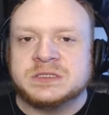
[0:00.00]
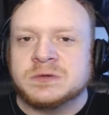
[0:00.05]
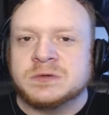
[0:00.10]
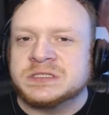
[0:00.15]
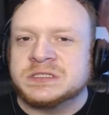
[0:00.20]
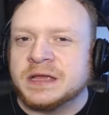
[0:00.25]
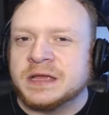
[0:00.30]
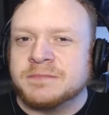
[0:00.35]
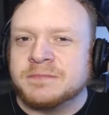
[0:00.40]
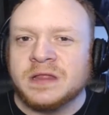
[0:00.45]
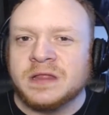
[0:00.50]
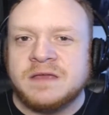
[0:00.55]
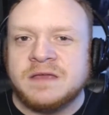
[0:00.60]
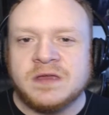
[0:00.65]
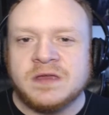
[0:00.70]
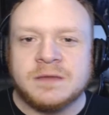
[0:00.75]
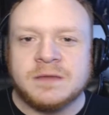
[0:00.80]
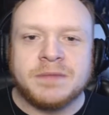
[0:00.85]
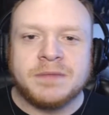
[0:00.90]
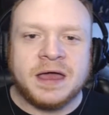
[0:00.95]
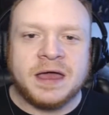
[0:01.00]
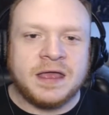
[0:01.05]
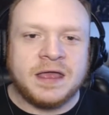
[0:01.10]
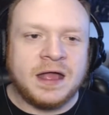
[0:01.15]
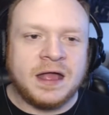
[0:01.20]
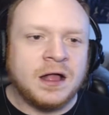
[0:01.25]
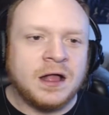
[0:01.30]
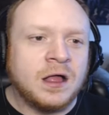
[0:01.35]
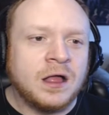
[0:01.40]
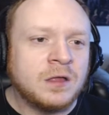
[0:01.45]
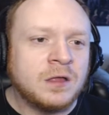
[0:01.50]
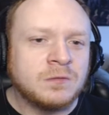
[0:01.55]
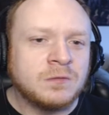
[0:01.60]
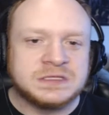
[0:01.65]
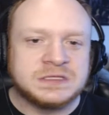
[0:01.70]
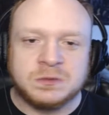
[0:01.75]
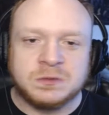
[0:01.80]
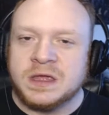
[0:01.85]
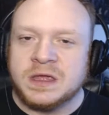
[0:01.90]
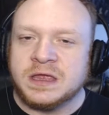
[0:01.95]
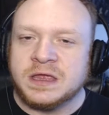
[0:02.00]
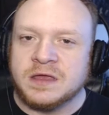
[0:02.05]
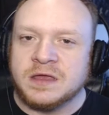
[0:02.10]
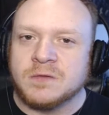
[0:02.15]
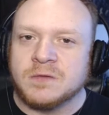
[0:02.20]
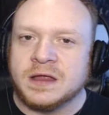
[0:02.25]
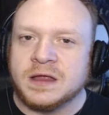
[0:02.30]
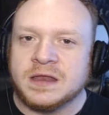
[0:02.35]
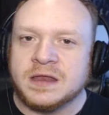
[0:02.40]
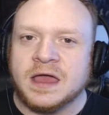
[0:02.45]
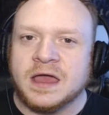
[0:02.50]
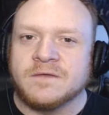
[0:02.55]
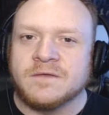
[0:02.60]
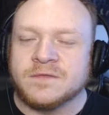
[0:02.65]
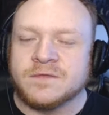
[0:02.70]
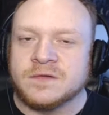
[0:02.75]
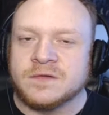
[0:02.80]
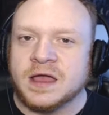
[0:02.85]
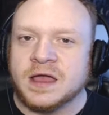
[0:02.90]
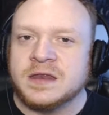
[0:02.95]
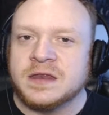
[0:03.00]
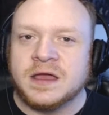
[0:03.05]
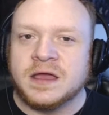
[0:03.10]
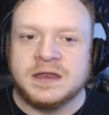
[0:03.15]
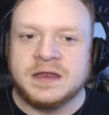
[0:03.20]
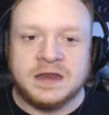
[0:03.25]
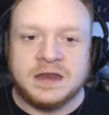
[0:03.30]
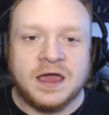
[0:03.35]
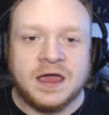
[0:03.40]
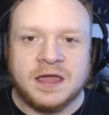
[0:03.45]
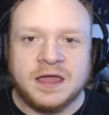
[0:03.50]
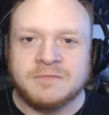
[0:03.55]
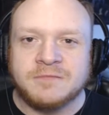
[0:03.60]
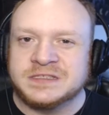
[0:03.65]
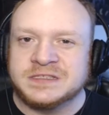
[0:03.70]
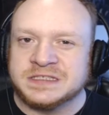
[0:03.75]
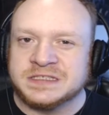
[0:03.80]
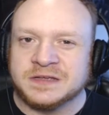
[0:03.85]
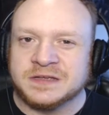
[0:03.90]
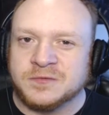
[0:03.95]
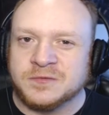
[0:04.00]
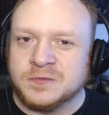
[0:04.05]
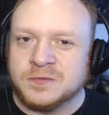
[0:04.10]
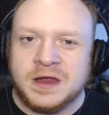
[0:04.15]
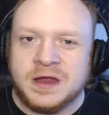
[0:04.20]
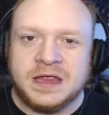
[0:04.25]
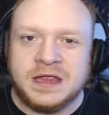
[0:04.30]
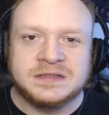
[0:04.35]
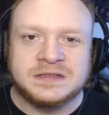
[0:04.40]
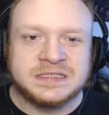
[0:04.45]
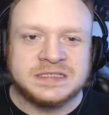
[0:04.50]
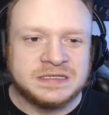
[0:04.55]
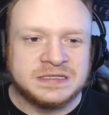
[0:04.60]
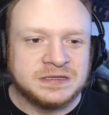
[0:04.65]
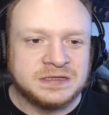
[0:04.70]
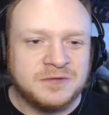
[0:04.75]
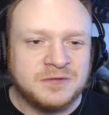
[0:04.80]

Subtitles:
which I believe you can buy Alwa'S Awakening right now for $9.99, which is a great